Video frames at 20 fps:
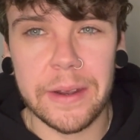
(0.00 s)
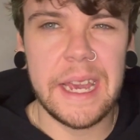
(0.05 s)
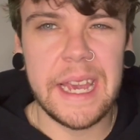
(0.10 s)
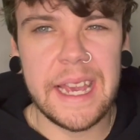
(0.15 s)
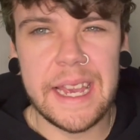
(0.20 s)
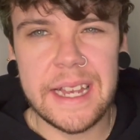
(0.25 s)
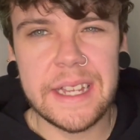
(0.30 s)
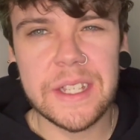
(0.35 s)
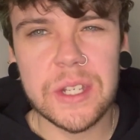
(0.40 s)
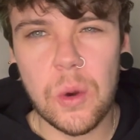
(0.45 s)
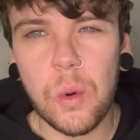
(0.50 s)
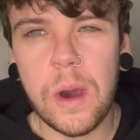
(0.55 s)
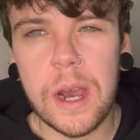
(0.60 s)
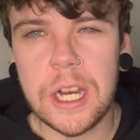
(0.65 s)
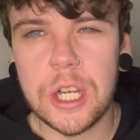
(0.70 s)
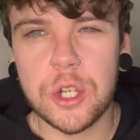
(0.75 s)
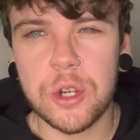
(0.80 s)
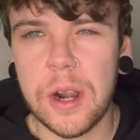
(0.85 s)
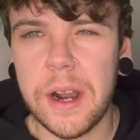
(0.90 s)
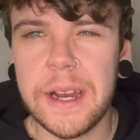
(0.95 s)
It is
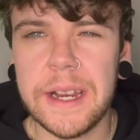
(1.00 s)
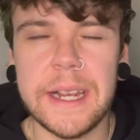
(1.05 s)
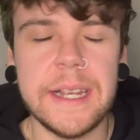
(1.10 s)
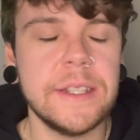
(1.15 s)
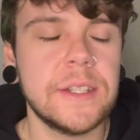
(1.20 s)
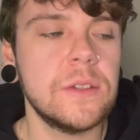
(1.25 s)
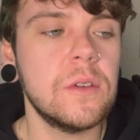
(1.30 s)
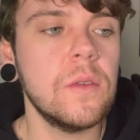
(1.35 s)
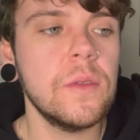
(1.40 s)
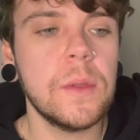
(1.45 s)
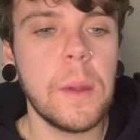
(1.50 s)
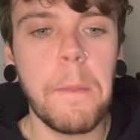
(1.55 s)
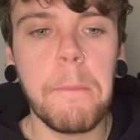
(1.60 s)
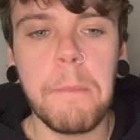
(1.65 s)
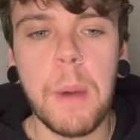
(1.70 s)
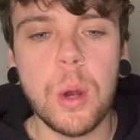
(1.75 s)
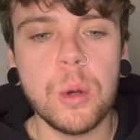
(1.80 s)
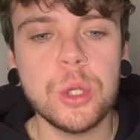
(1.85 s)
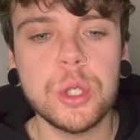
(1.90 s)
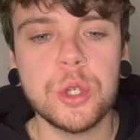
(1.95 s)
quite dry. It's not the
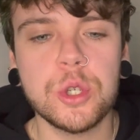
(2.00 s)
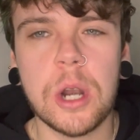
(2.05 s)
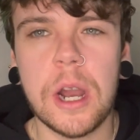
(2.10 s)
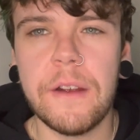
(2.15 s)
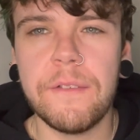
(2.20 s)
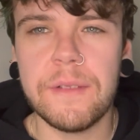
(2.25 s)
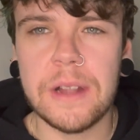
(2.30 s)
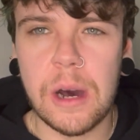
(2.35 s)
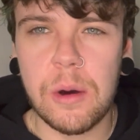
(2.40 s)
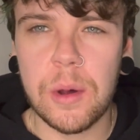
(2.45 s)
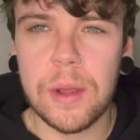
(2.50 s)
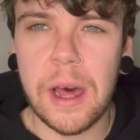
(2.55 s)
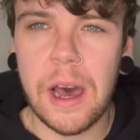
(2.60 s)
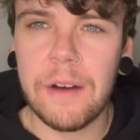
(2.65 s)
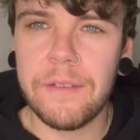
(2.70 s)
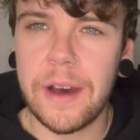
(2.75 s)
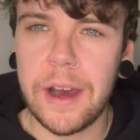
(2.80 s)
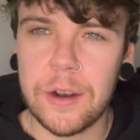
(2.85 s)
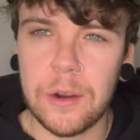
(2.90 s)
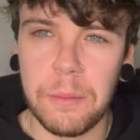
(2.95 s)
most dry flower that I've
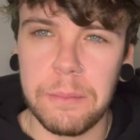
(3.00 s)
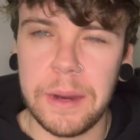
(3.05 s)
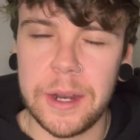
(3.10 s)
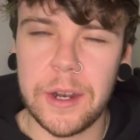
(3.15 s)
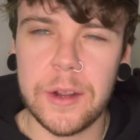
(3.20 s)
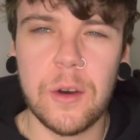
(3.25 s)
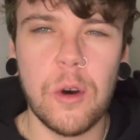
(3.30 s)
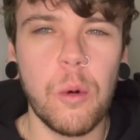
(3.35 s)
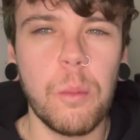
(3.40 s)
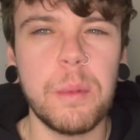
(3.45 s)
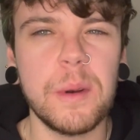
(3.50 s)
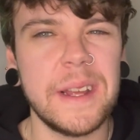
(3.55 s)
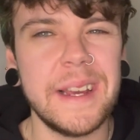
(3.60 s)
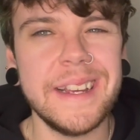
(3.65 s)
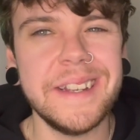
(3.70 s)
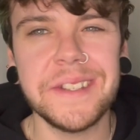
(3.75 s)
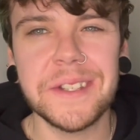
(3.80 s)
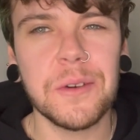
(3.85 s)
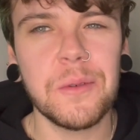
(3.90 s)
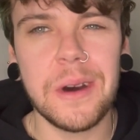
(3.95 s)
had on medical, but it
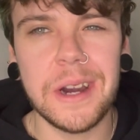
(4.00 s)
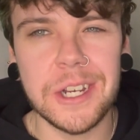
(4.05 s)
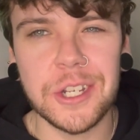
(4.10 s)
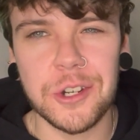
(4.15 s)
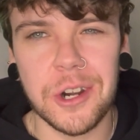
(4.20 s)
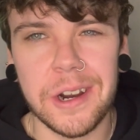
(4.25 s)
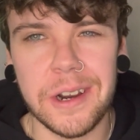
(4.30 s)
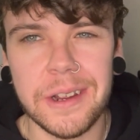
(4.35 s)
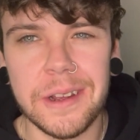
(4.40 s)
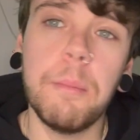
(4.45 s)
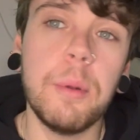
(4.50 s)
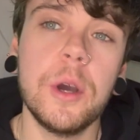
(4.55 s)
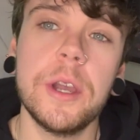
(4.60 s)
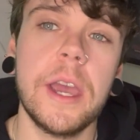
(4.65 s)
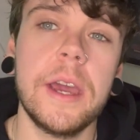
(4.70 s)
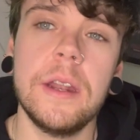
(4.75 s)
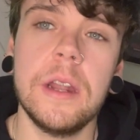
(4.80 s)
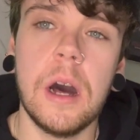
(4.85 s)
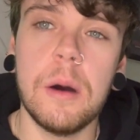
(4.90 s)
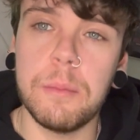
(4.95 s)
is quite dry. But
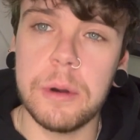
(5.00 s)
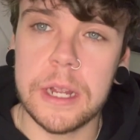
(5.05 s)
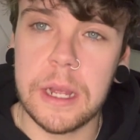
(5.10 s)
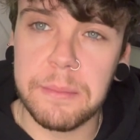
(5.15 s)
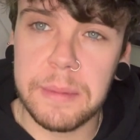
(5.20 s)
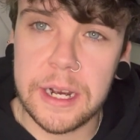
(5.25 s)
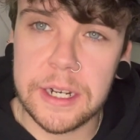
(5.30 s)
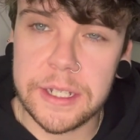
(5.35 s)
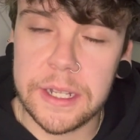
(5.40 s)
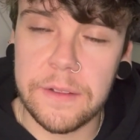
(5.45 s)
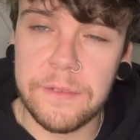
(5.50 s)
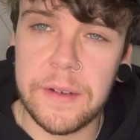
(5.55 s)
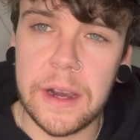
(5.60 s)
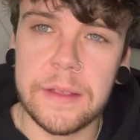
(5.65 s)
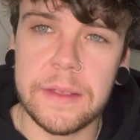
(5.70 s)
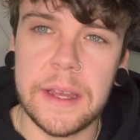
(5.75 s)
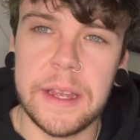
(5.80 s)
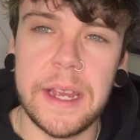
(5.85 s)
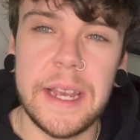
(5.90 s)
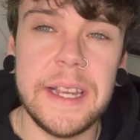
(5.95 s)
again, I'll bring it back to the fact
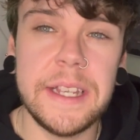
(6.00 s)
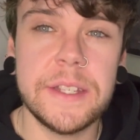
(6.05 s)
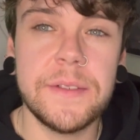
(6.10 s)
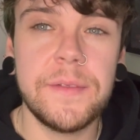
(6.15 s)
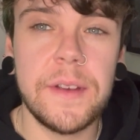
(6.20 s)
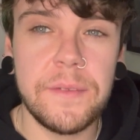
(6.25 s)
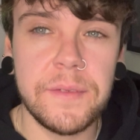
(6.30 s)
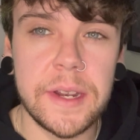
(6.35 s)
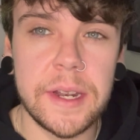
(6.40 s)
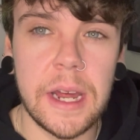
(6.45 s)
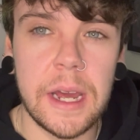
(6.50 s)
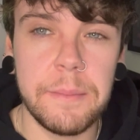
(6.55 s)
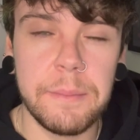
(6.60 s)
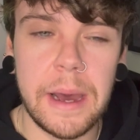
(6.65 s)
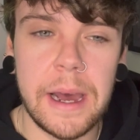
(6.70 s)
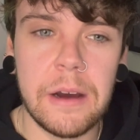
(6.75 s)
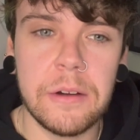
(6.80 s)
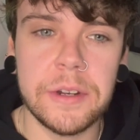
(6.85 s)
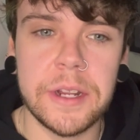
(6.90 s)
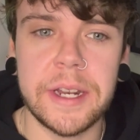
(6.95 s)
that it is
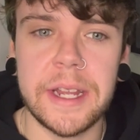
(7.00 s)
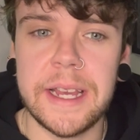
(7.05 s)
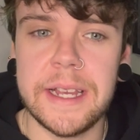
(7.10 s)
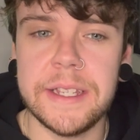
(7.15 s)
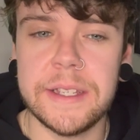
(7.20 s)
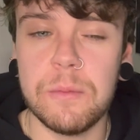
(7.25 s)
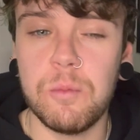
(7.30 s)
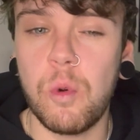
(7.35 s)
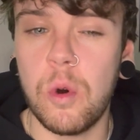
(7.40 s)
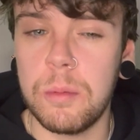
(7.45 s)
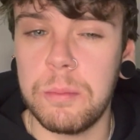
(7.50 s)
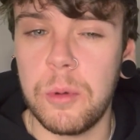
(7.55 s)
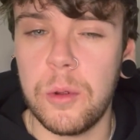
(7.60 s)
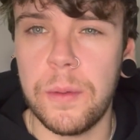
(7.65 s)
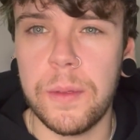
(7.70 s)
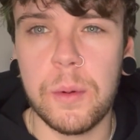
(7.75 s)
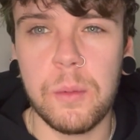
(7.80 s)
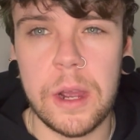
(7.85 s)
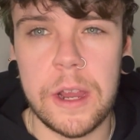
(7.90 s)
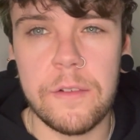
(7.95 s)
£59 and it is 1
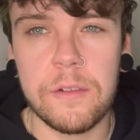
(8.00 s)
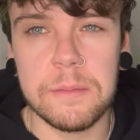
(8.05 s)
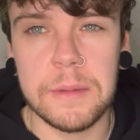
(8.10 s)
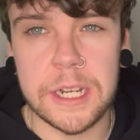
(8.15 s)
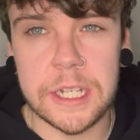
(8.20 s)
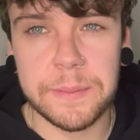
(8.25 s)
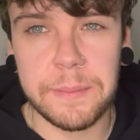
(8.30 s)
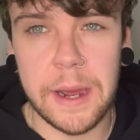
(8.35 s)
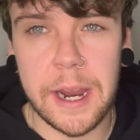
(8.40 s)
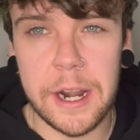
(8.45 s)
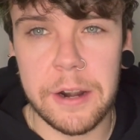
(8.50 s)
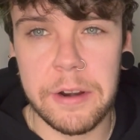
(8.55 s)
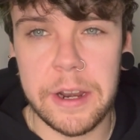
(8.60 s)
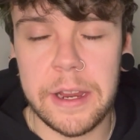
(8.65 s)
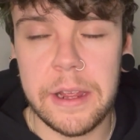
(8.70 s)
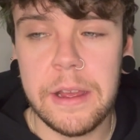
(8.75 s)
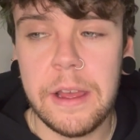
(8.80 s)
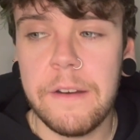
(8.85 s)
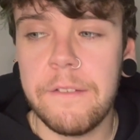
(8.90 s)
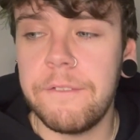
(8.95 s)
month away from expiry.
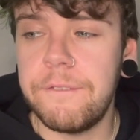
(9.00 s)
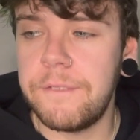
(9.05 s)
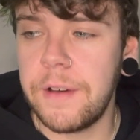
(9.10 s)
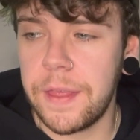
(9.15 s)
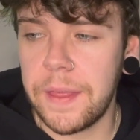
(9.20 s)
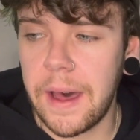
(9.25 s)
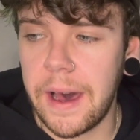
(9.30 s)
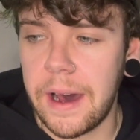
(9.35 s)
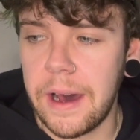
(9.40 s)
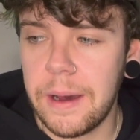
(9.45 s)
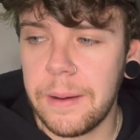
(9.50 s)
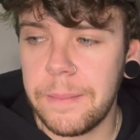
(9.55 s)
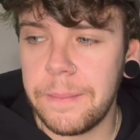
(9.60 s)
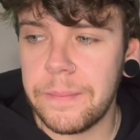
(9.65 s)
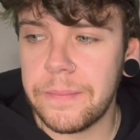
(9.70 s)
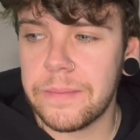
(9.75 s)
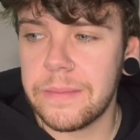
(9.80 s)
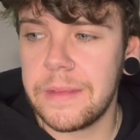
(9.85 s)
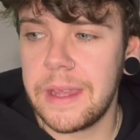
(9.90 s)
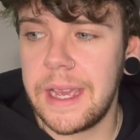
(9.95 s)
For that,
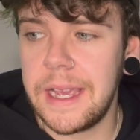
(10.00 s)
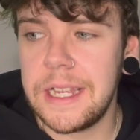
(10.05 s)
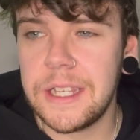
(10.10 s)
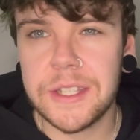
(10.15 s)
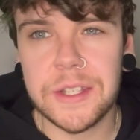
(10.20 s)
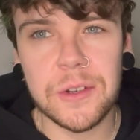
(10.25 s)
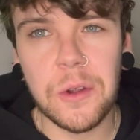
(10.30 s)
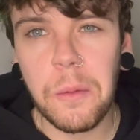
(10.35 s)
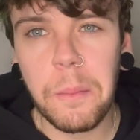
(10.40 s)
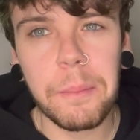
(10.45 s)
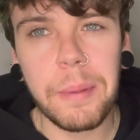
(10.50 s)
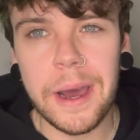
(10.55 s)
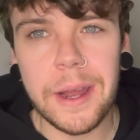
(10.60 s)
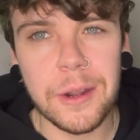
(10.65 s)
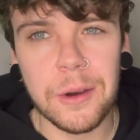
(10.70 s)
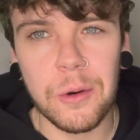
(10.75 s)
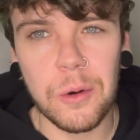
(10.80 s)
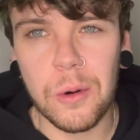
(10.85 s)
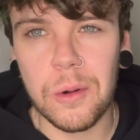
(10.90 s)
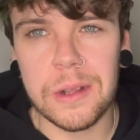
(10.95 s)
it's not bad
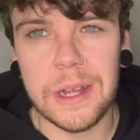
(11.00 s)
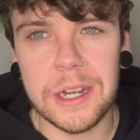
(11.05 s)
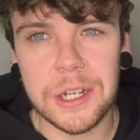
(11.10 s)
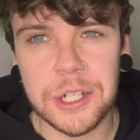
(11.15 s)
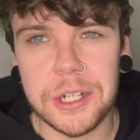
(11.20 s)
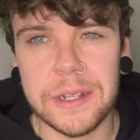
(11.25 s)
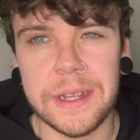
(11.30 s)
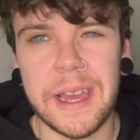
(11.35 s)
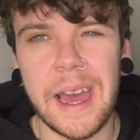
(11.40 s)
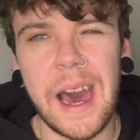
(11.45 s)
at all actually.